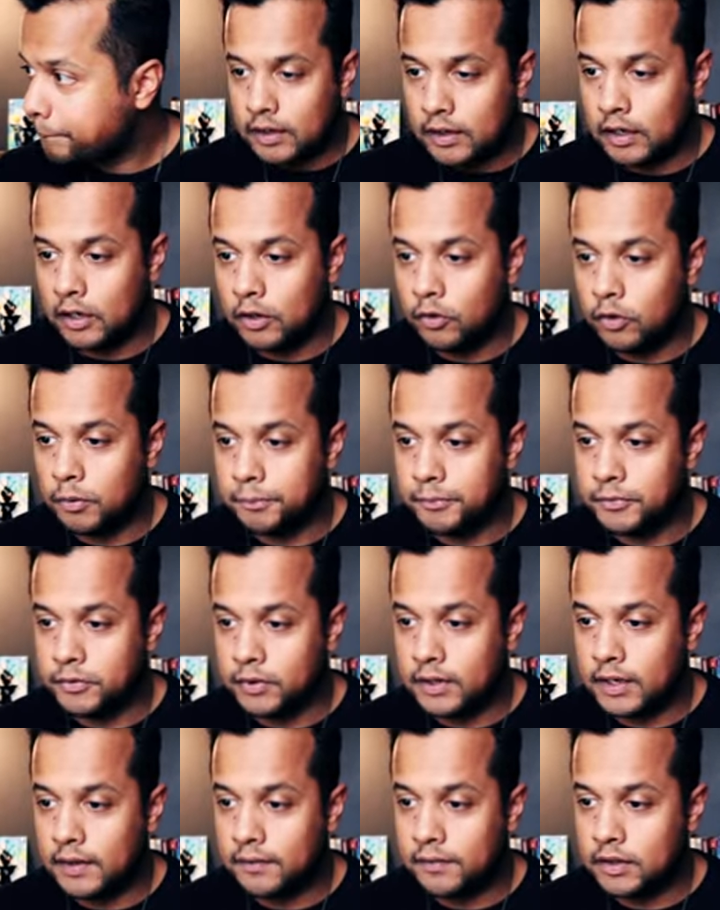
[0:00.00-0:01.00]
And group them
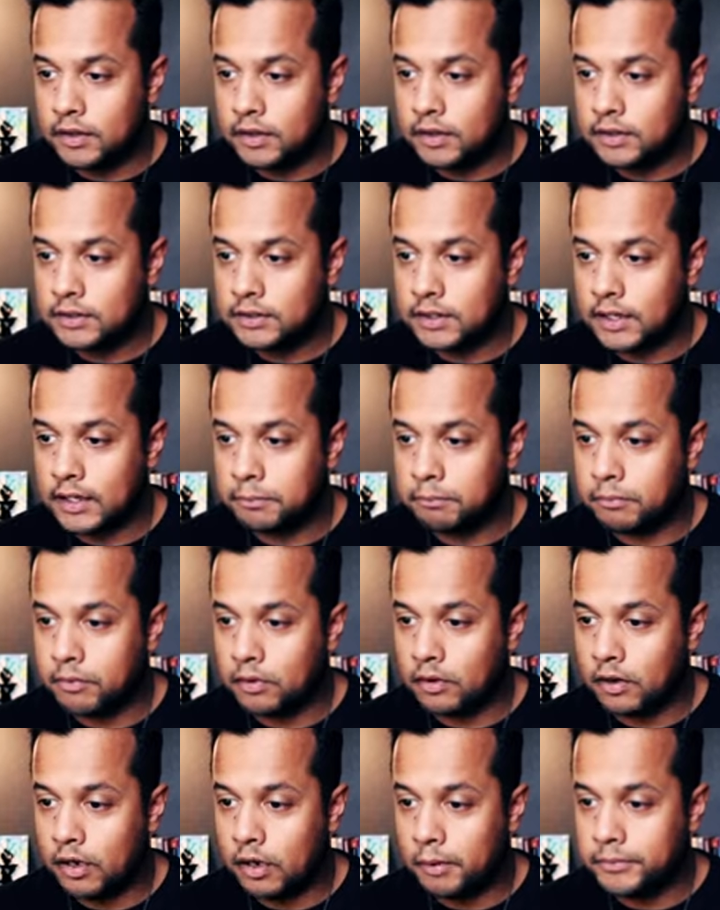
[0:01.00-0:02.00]
together. Select
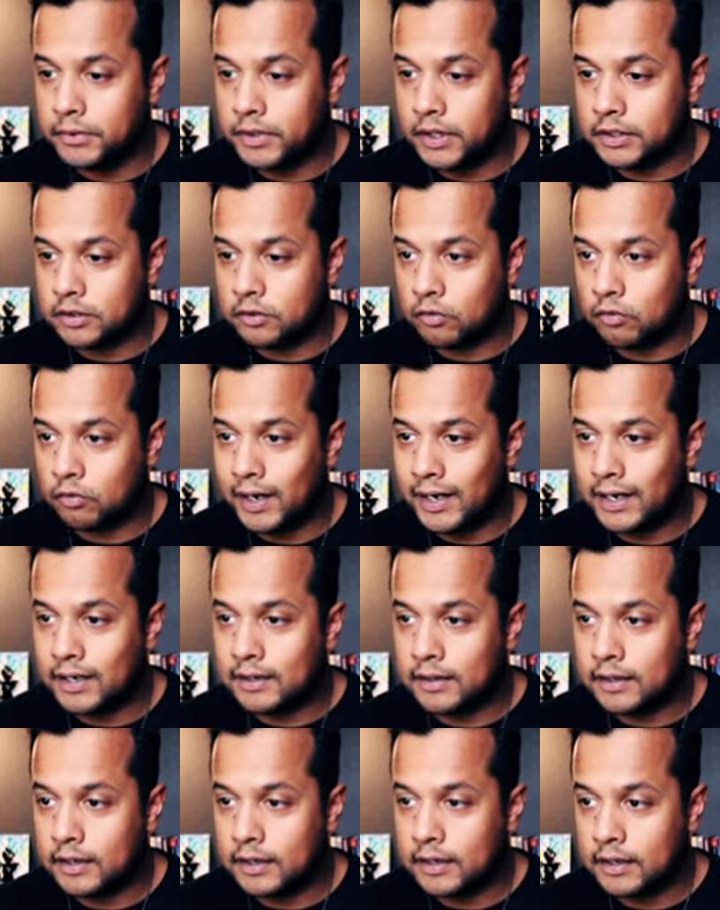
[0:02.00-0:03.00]
all object, right
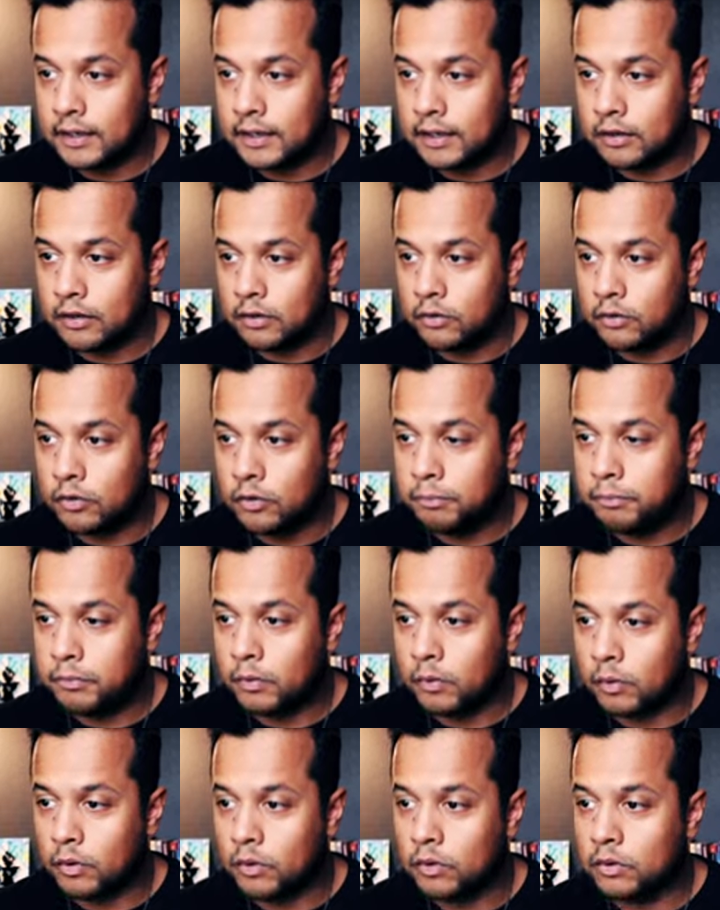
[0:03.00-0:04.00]
click and group,
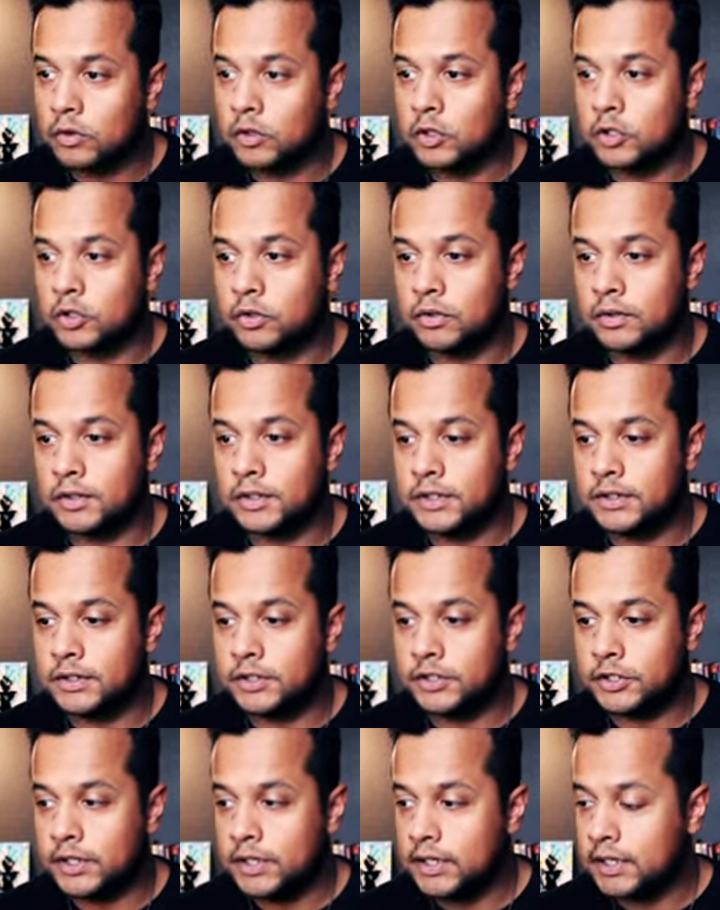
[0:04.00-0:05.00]
or Control
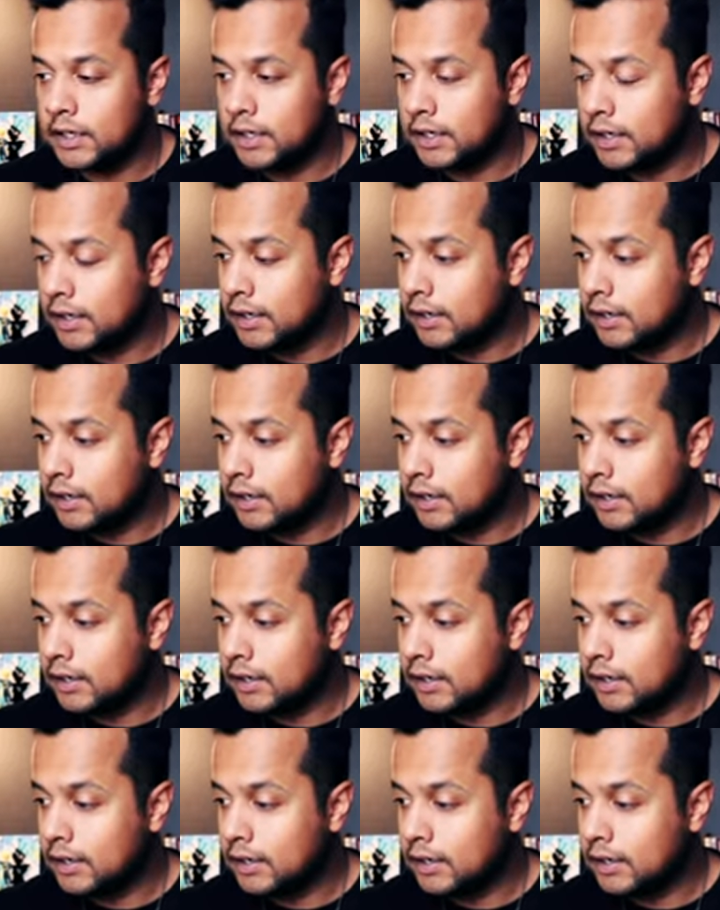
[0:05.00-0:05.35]
G.